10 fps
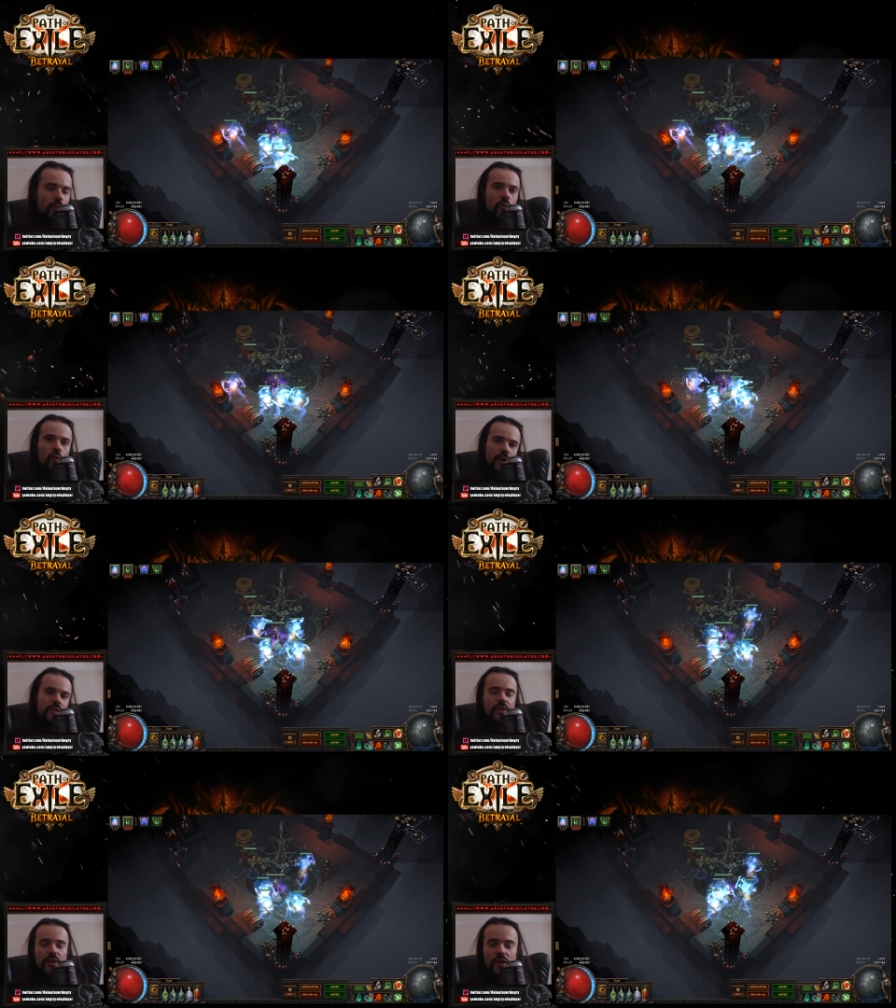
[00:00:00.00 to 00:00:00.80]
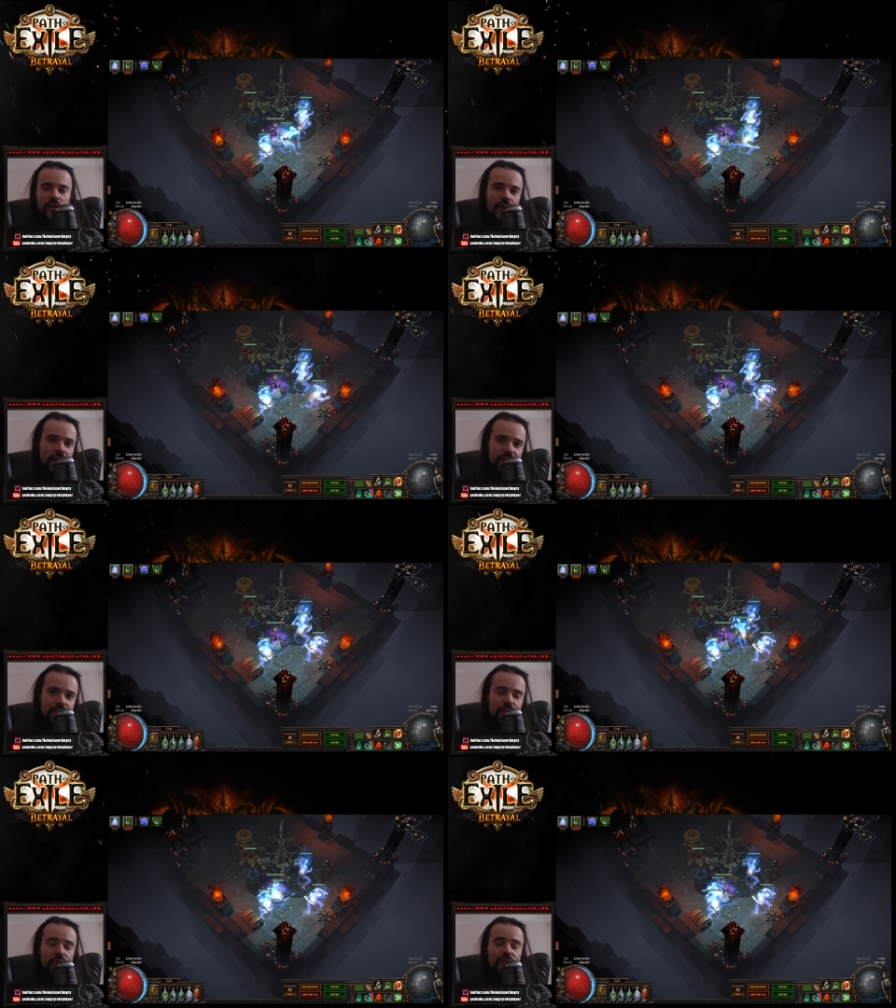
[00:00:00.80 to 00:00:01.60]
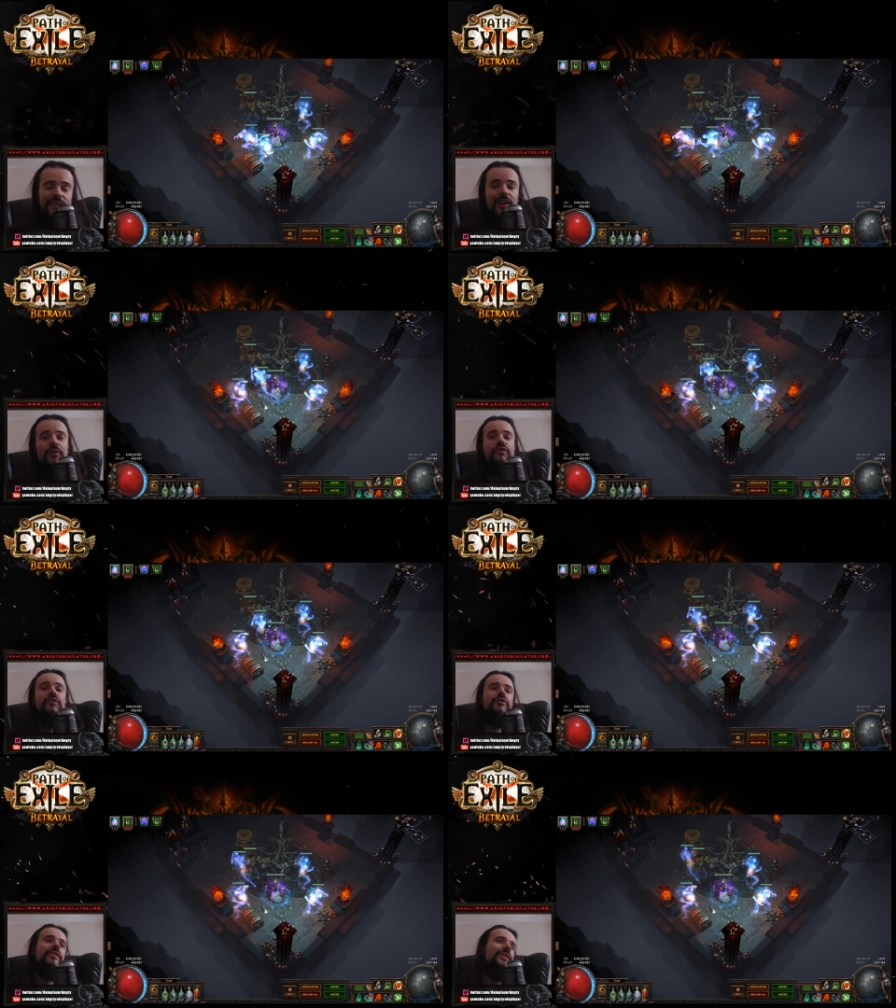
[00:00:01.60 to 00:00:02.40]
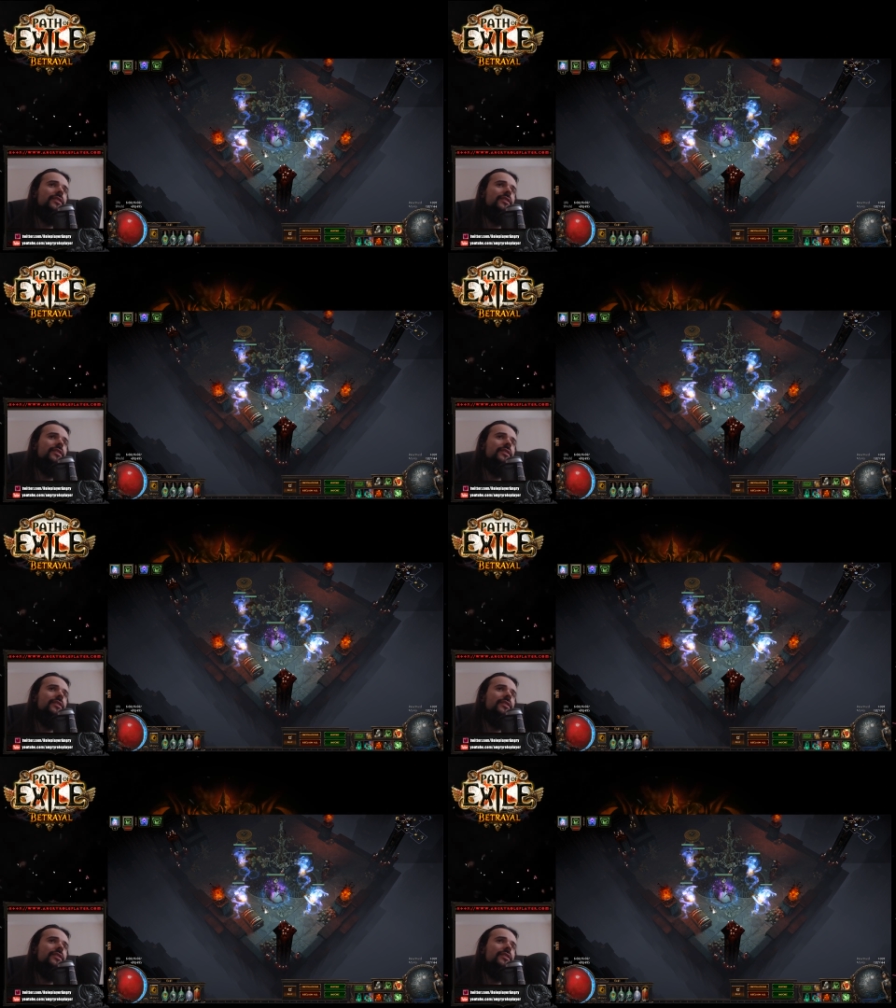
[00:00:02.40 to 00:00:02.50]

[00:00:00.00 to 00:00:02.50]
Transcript: What's going on, guys and girls? How are you doing today?